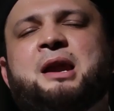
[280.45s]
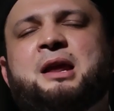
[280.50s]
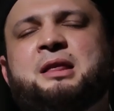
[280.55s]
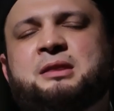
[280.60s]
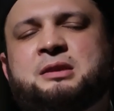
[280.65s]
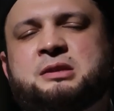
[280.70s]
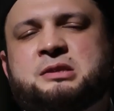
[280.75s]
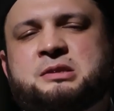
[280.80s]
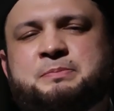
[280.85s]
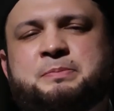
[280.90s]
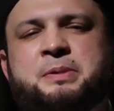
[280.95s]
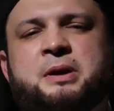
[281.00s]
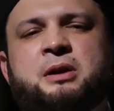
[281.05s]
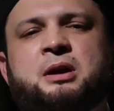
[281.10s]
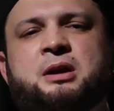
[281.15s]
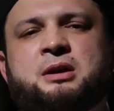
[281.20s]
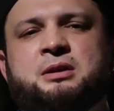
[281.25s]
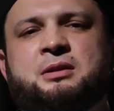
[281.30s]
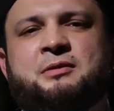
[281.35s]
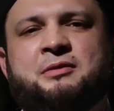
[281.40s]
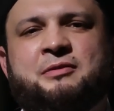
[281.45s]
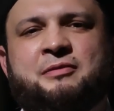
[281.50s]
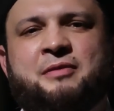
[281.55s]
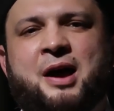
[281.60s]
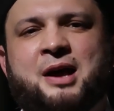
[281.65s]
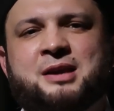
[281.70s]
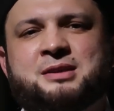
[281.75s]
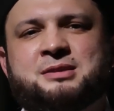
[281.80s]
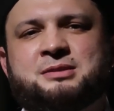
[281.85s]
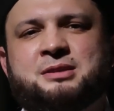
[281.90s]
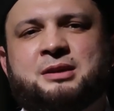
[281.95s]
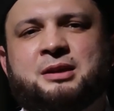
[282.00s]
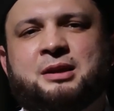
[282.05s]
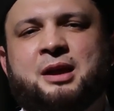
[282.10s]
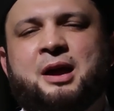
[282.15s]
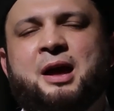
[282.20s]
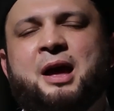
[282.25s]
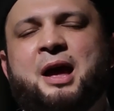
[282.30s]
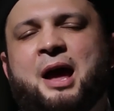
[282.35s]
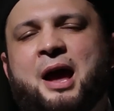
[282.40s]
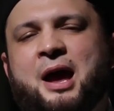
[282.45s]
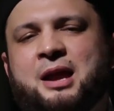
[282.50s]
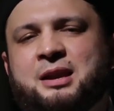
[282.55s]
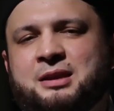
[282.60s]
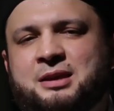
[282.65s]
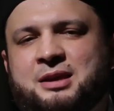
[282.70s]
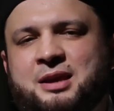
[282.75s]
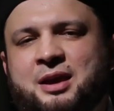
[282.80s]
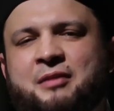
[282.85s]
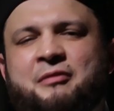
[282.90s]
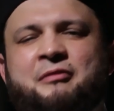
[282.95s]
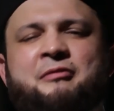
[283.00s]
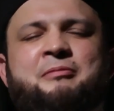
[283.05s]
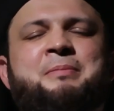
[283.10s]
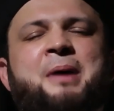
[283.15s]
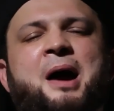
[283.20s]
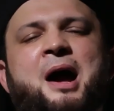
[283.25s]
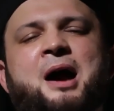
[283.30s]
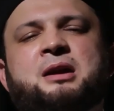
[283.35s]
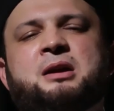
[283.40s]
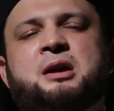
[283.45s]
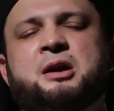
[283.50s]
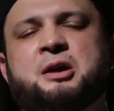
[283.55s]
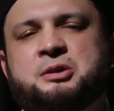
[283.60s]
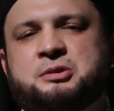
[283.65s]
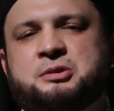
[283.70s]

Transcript: and in the spirit of fasting and give back